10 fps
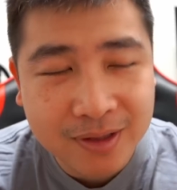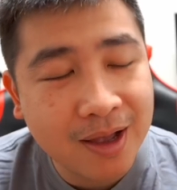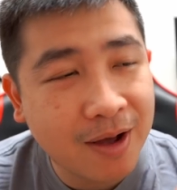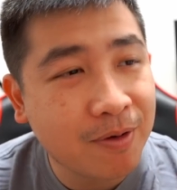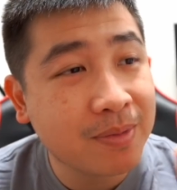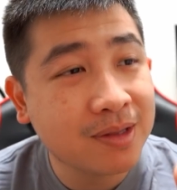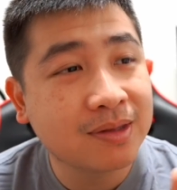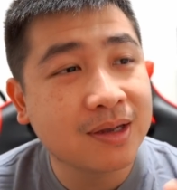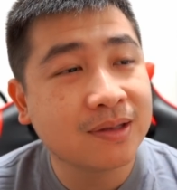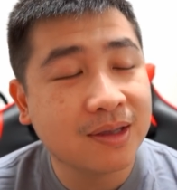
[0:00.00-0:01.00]
our
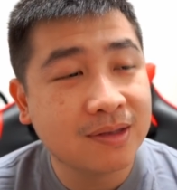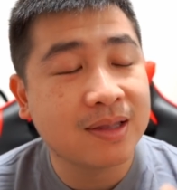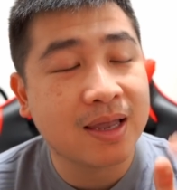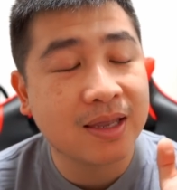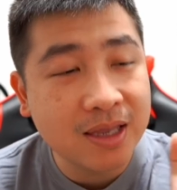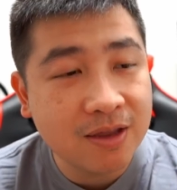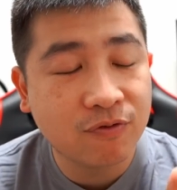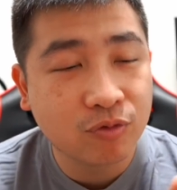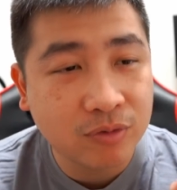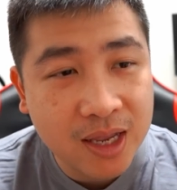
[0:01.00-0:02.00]
minister says that if
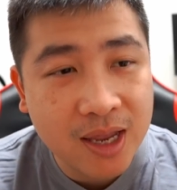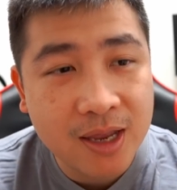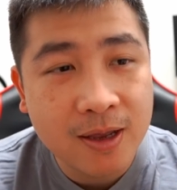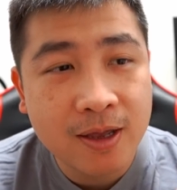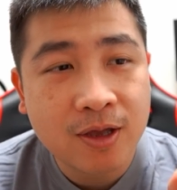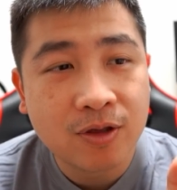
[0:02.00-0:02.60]
today